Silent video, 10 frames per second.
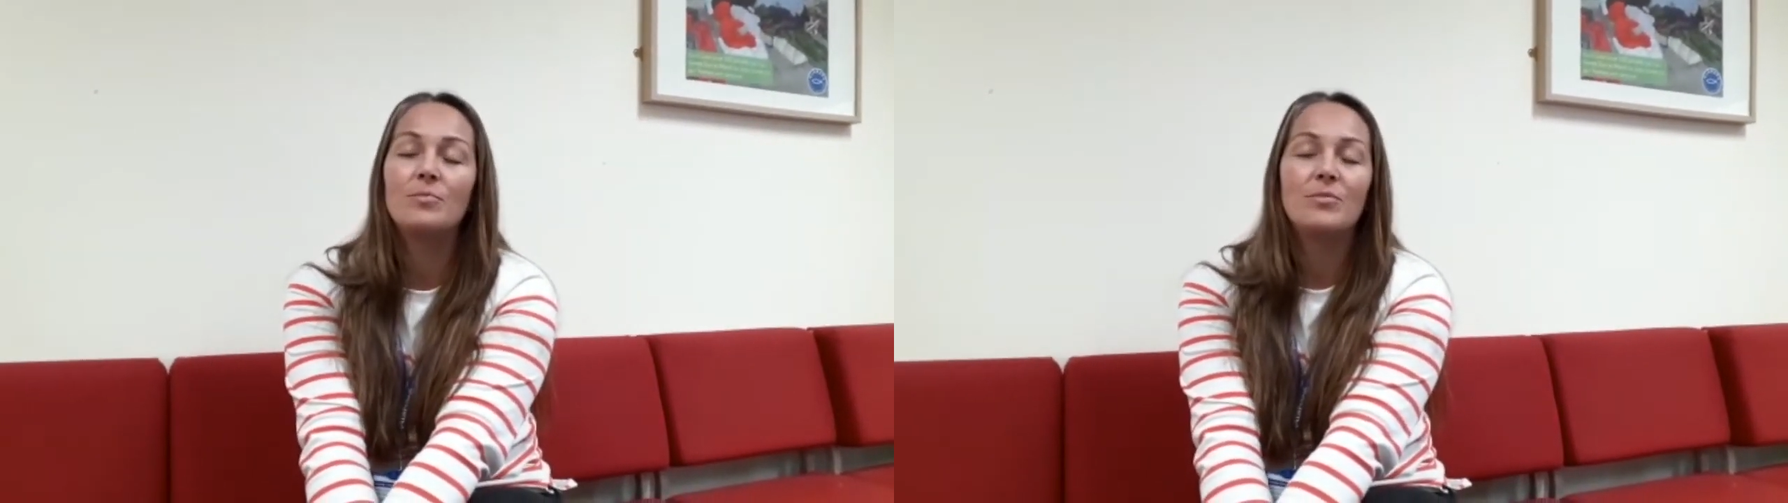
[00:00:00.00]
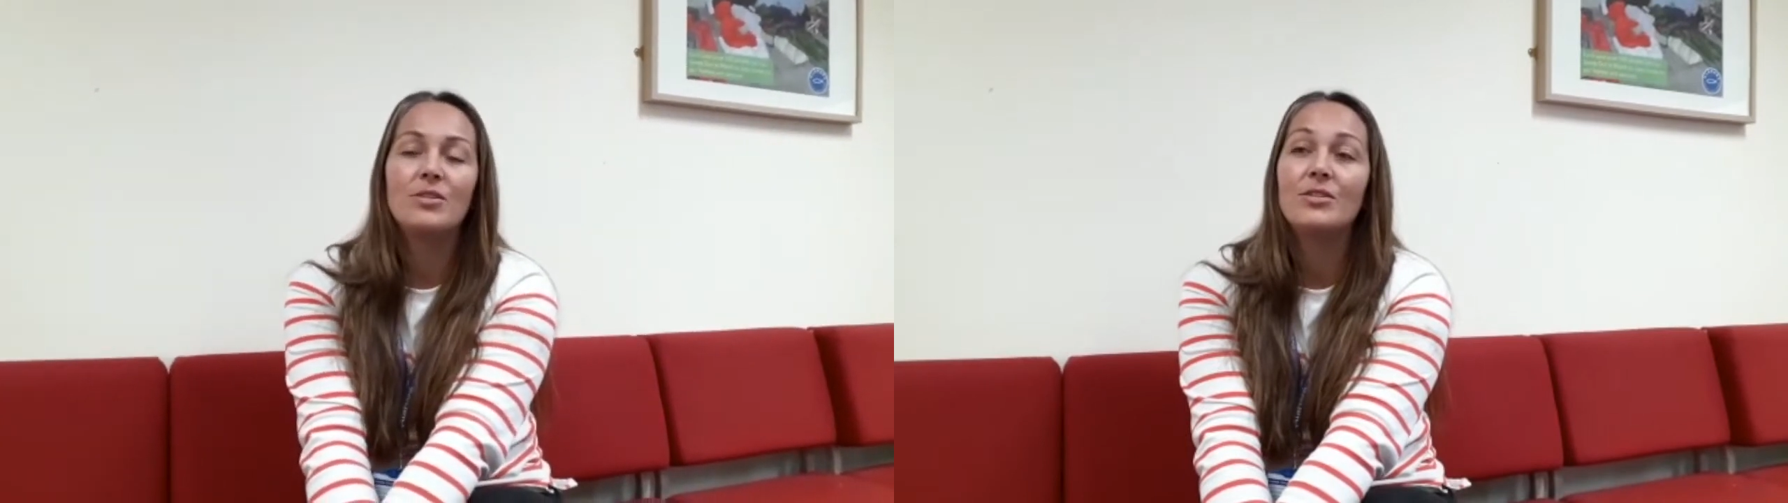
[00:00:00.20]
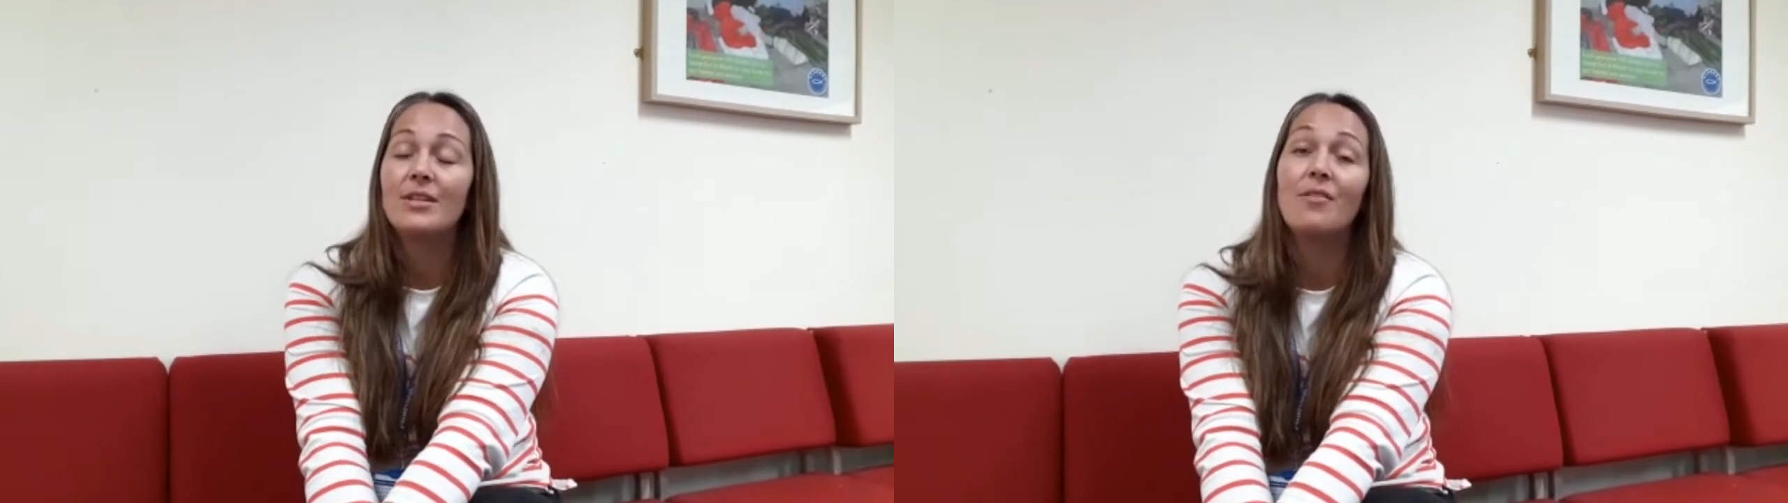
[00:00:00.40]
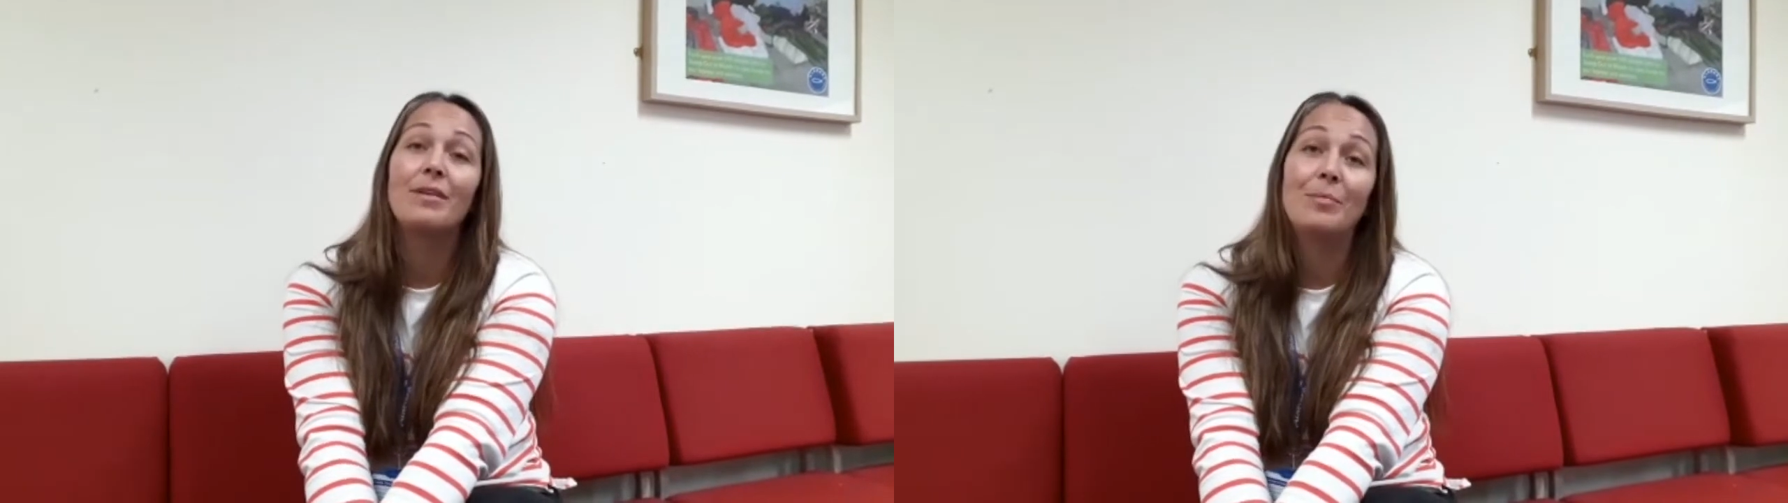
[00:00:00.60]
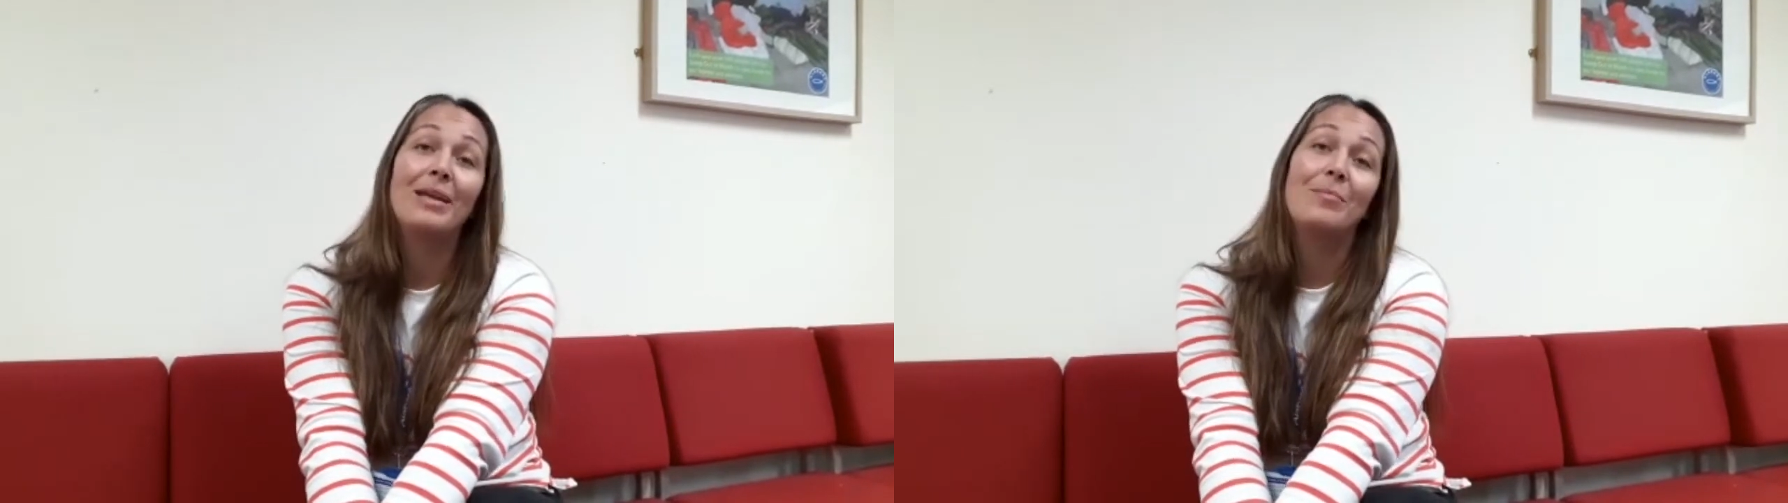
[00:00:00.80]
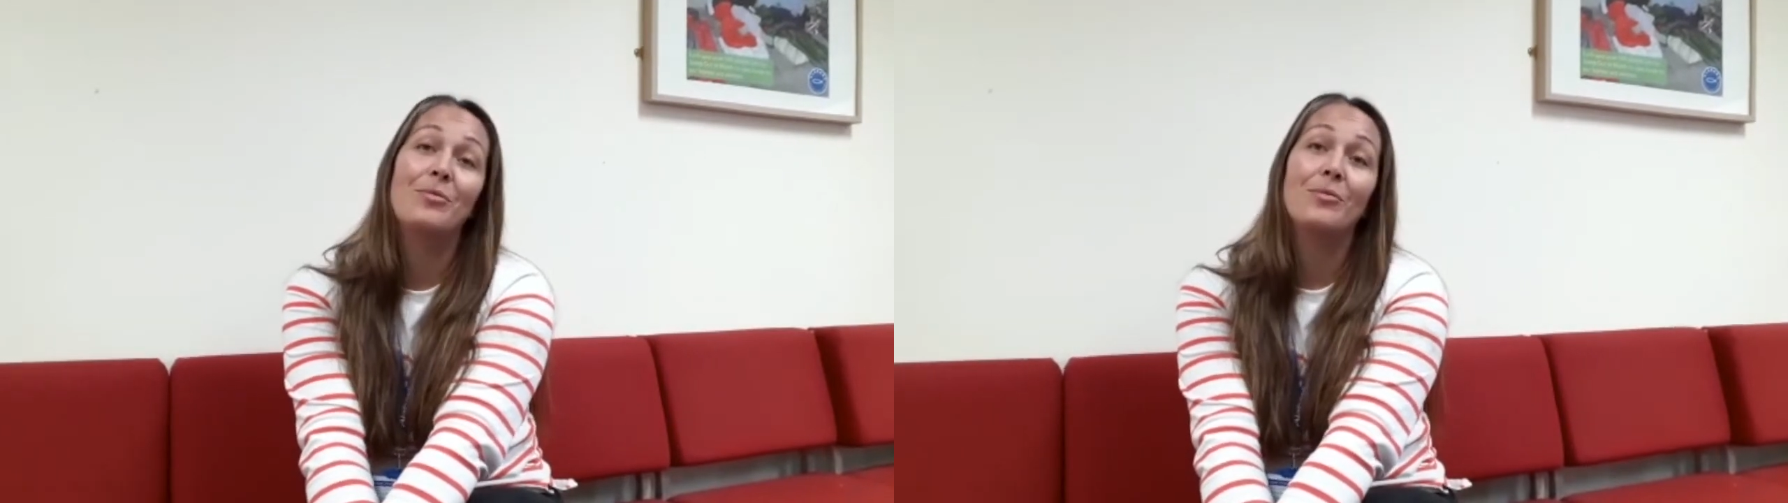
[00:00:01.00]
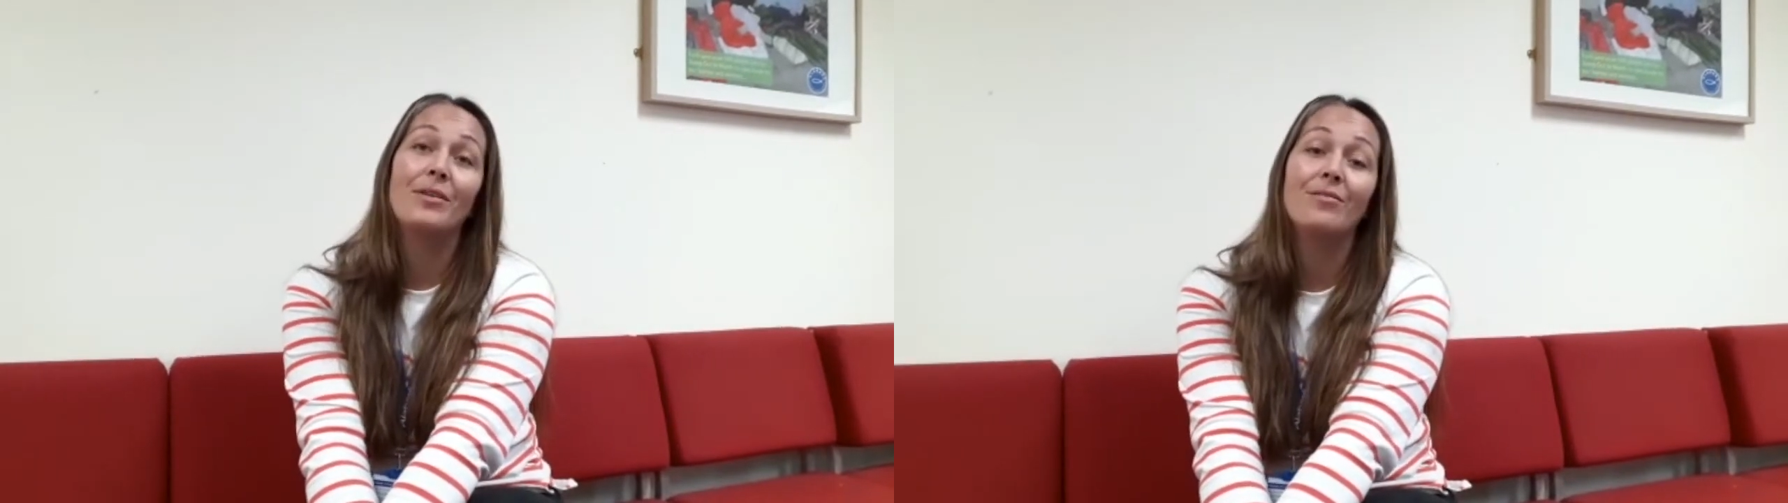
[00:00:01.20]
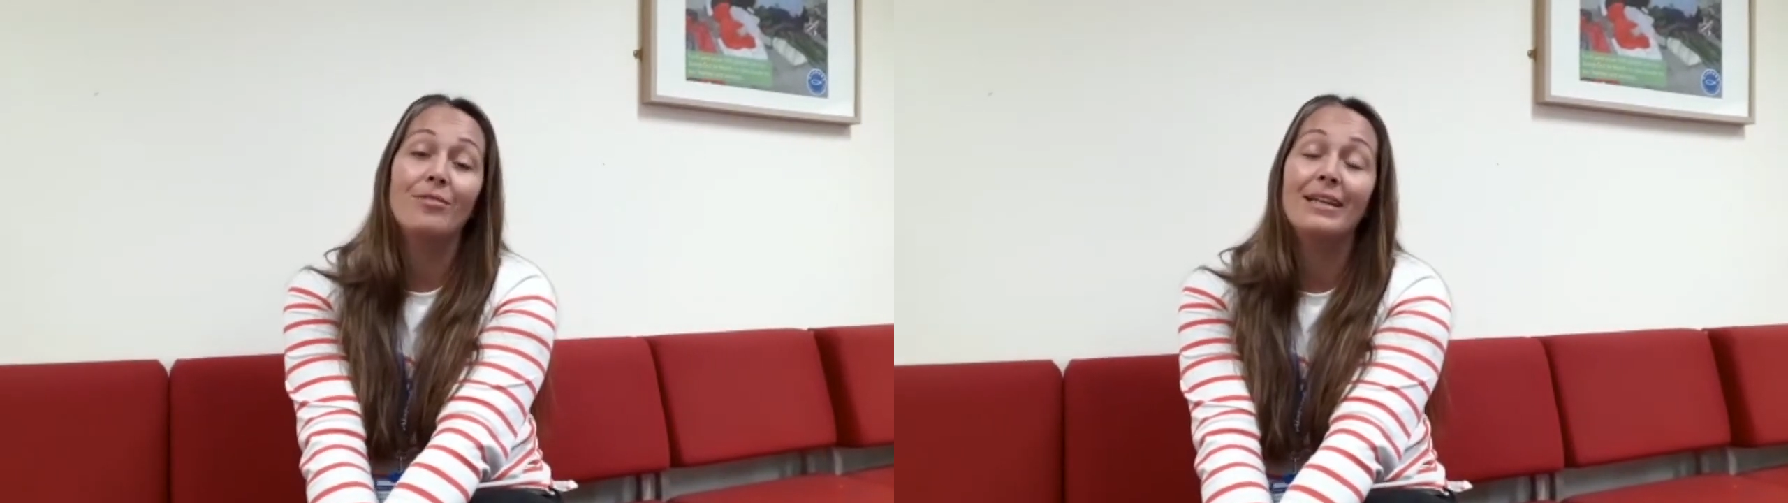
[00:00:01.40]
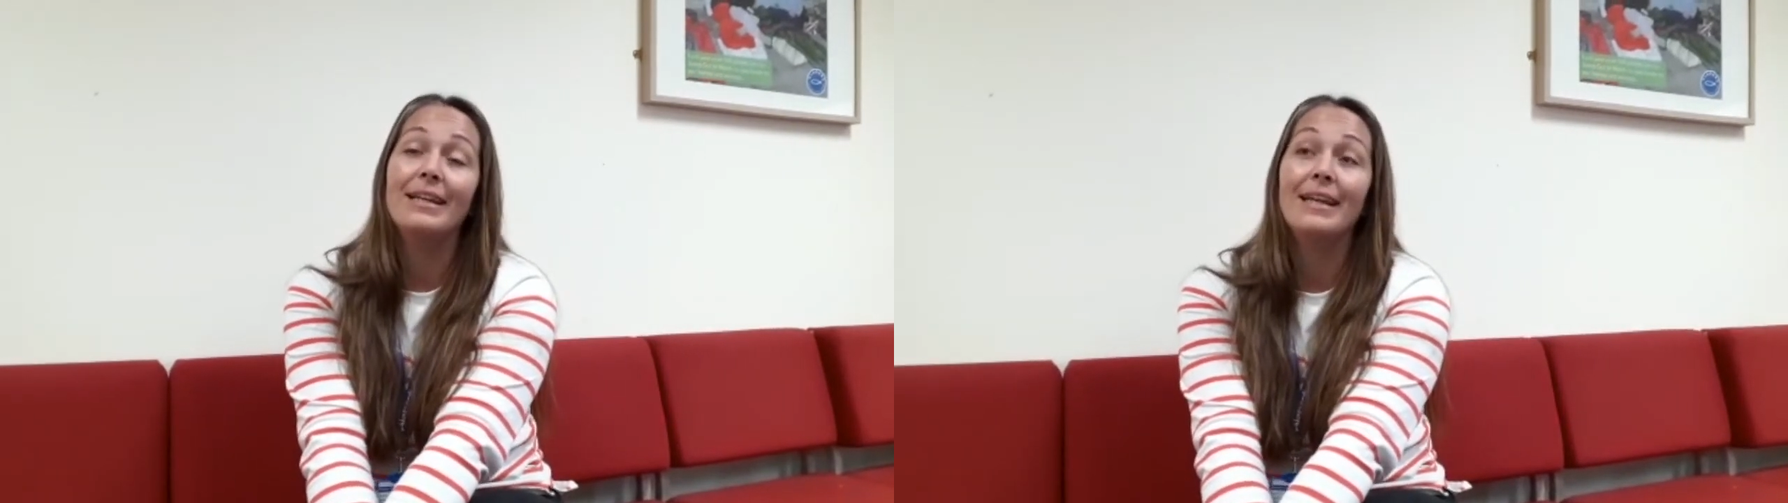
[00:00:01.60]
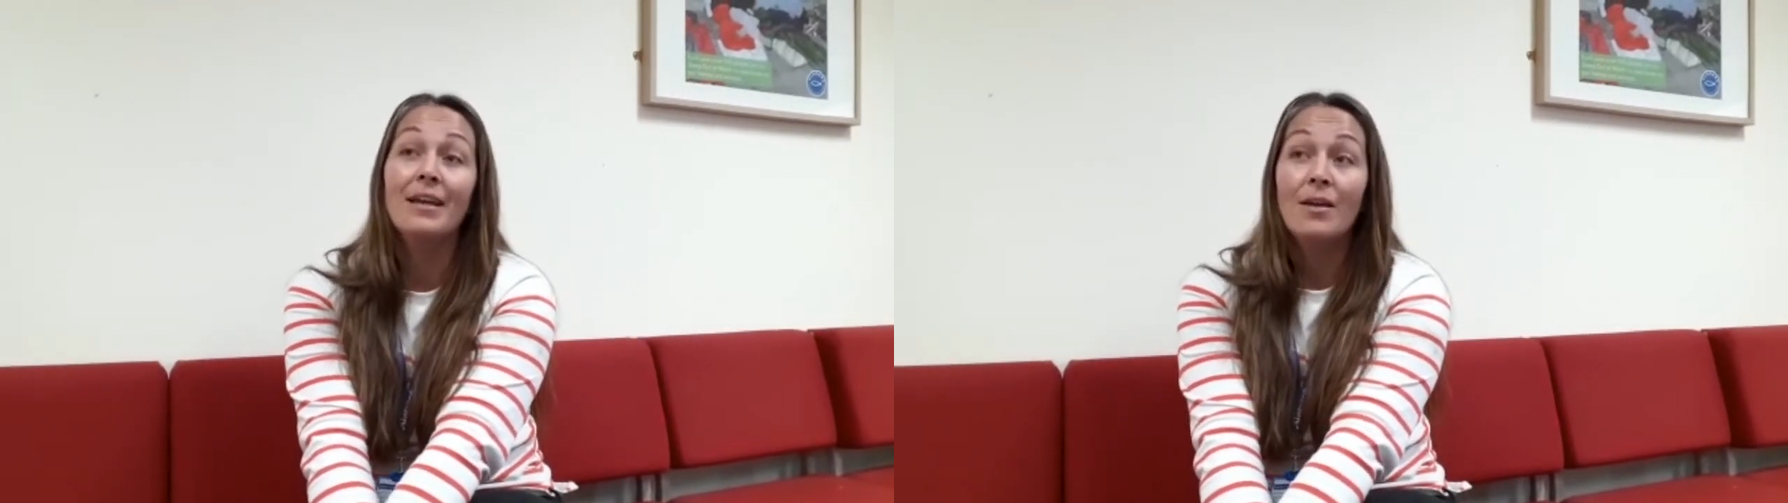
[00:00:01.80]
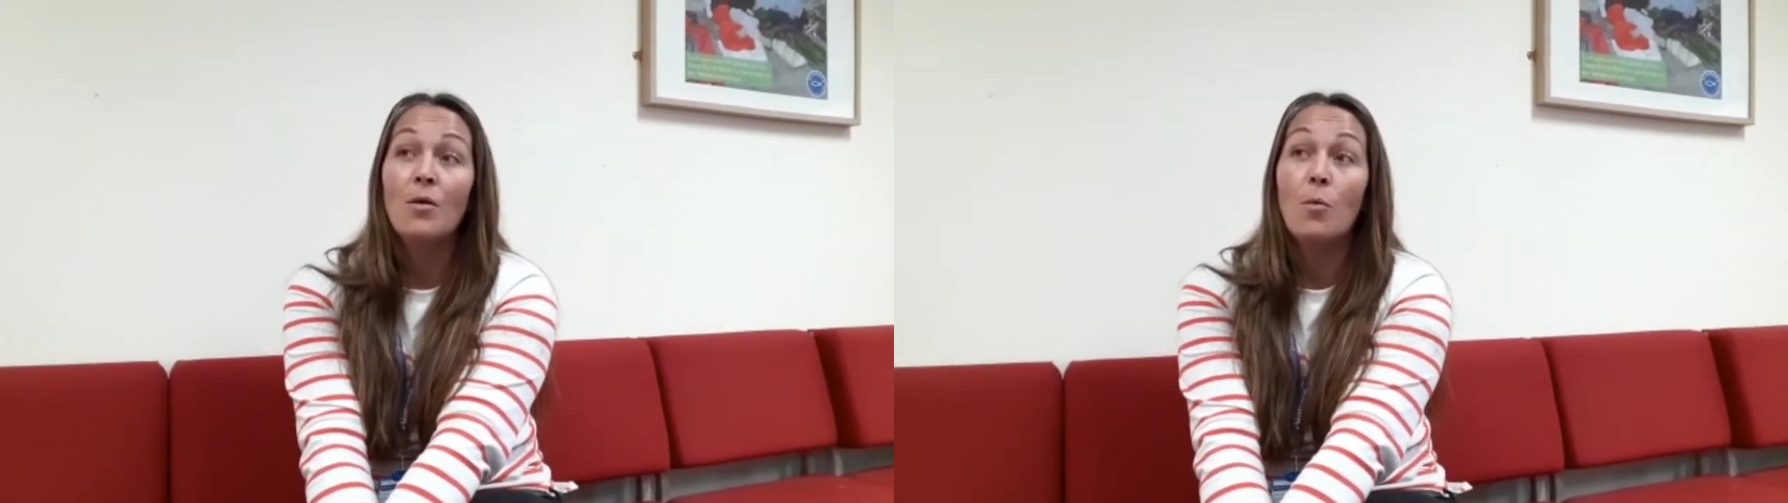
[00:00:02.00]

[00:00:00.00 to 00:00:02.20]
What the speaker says: just lovely people that really,